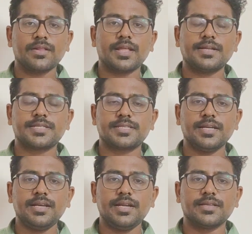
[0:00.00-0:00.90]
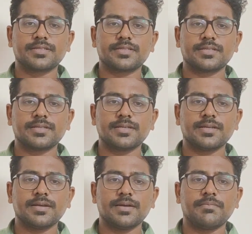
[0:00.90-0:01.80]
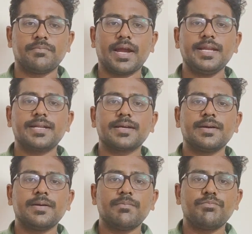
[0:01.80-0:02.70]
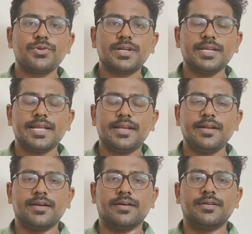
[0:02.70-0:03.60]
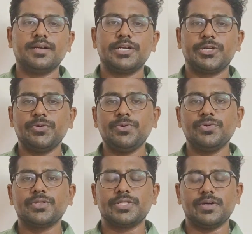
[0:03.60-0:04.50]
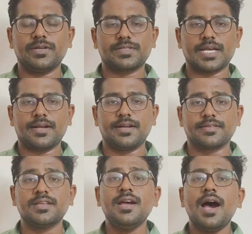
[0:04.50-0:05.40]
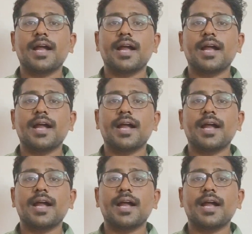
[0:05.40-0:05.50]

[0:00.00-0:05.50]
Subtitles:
that stillness might put an end to your sadness.